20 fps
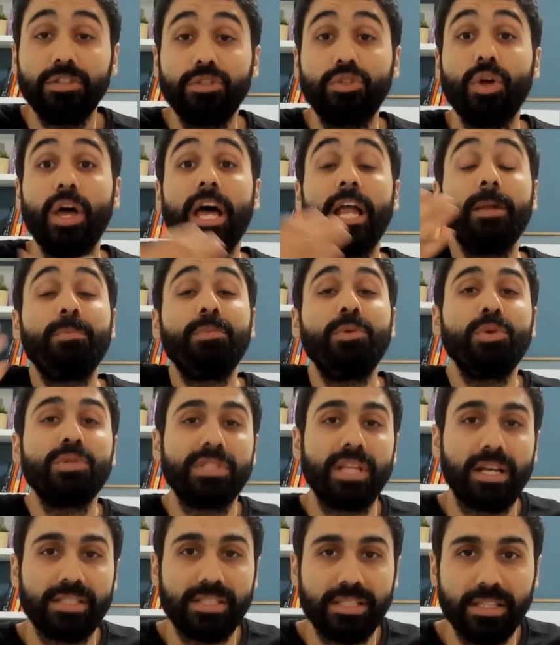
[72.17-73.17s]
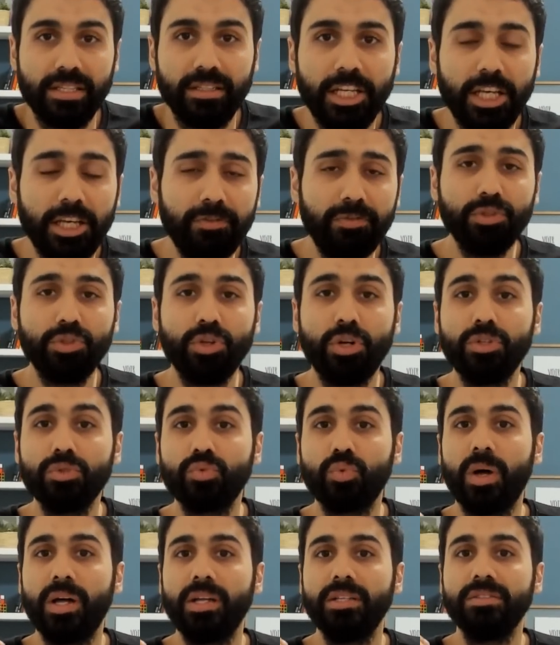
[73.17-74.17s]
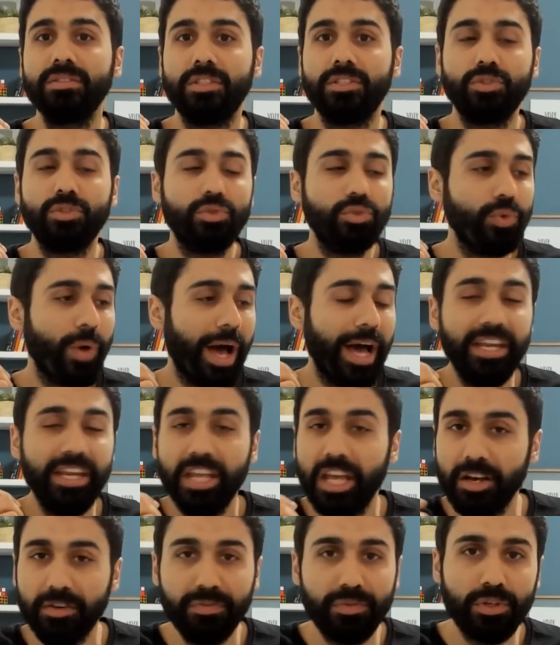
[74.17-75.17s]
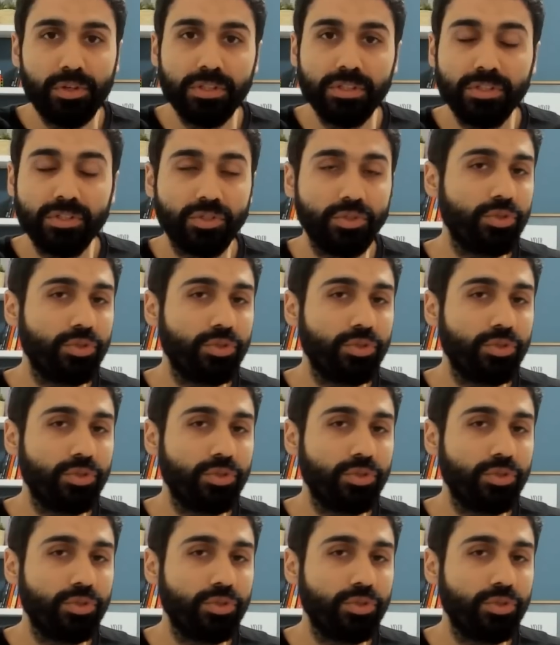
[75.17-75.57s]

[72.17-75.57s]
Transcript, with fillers: to help you succeed. If you don't want to do any effort,